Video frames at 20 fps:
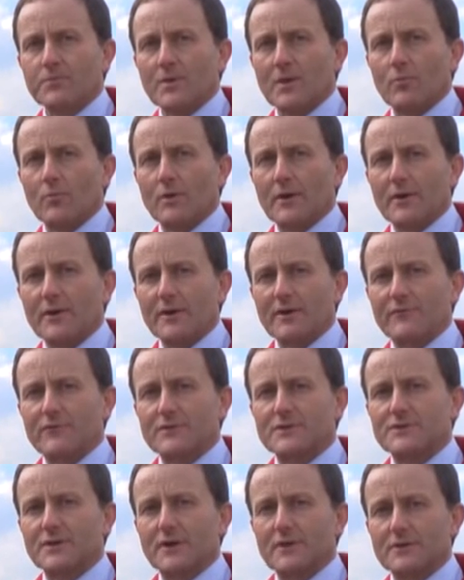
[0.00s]
We're looking for
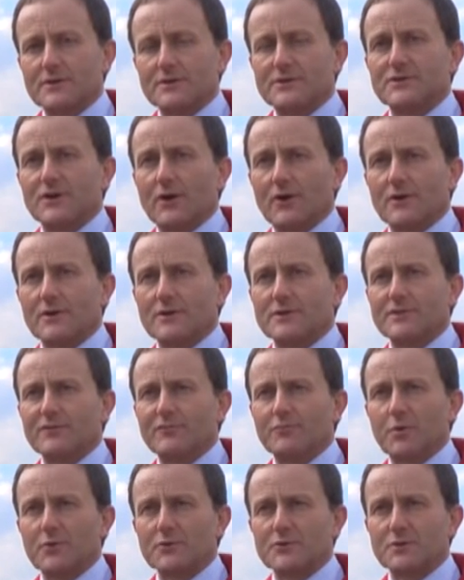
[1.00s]
certain sires
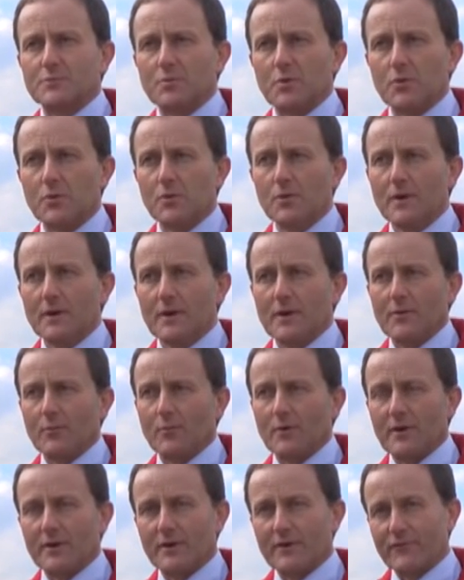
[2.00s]
if possible.
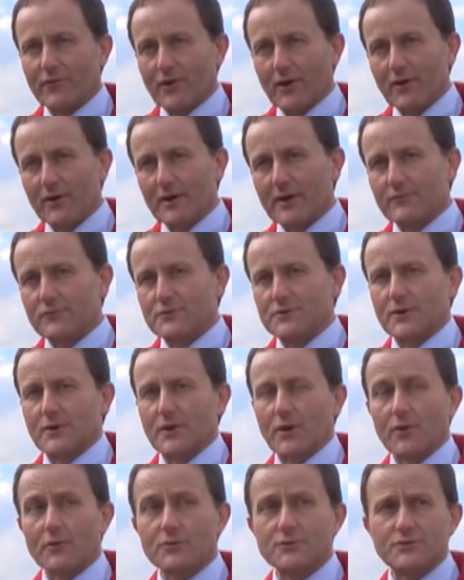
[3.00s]
We're looking for high levels of
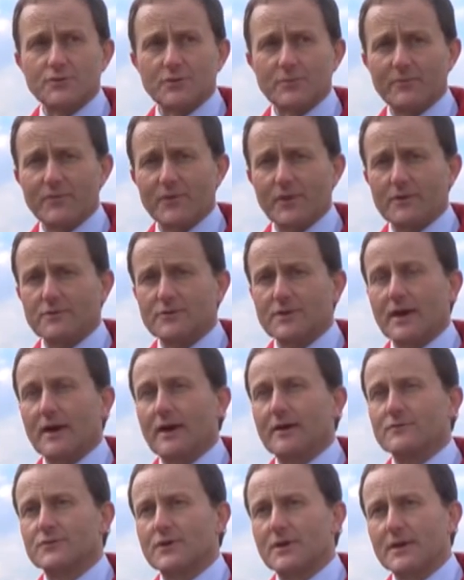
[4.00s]
colostrum for those
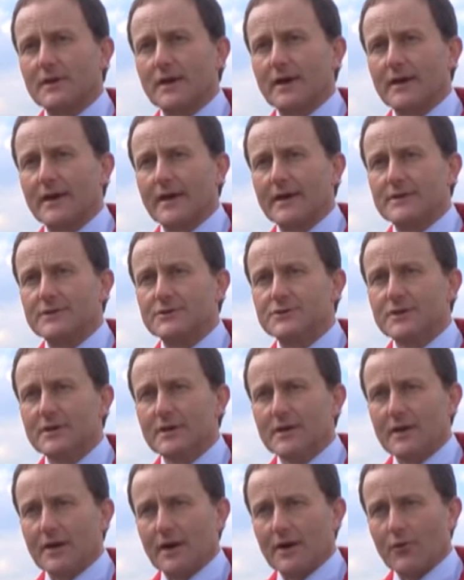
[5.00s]
cows at a young age,
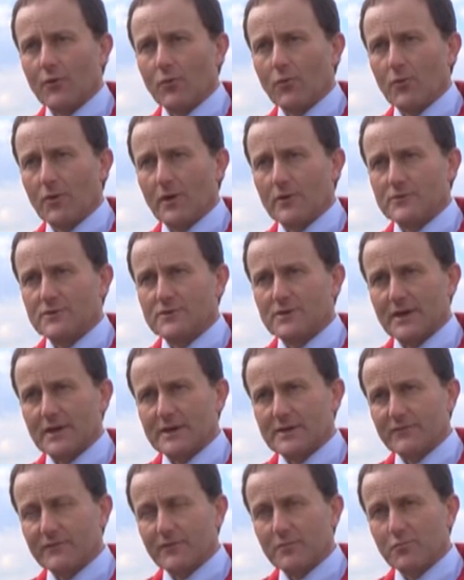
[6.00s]
and all those
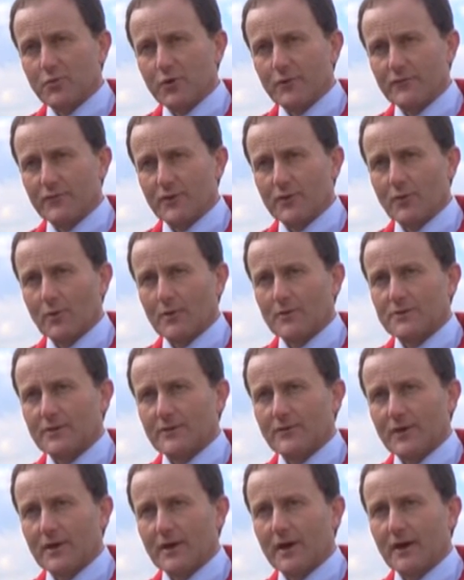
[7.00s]
things have improved the quality
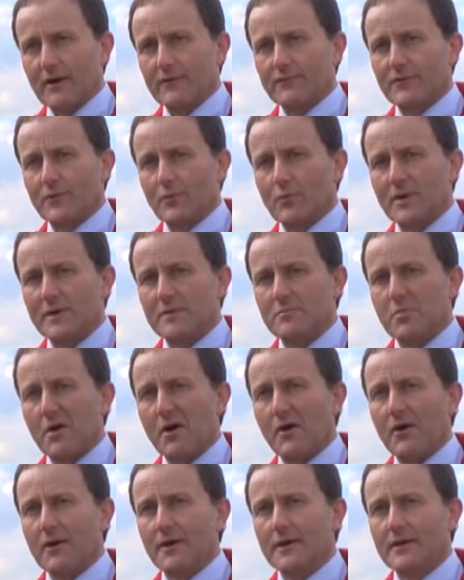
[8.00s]
of the calf that we
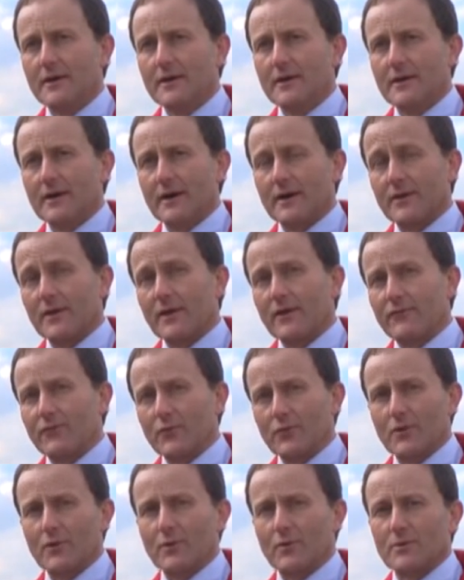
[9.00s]
buy, and therefore
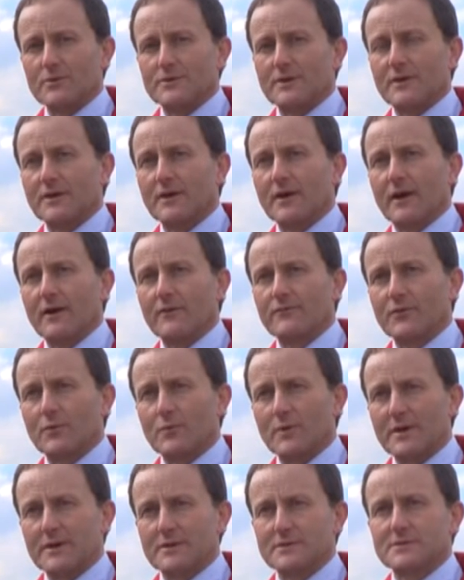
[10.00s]
the quality of the calf that
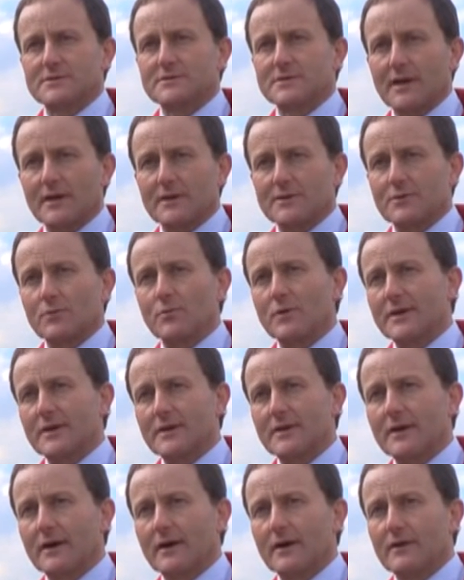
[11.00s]
we can sell as a weaned
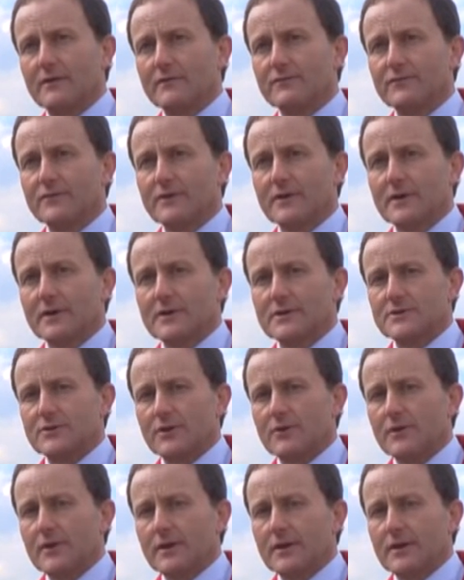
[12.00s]
calf. So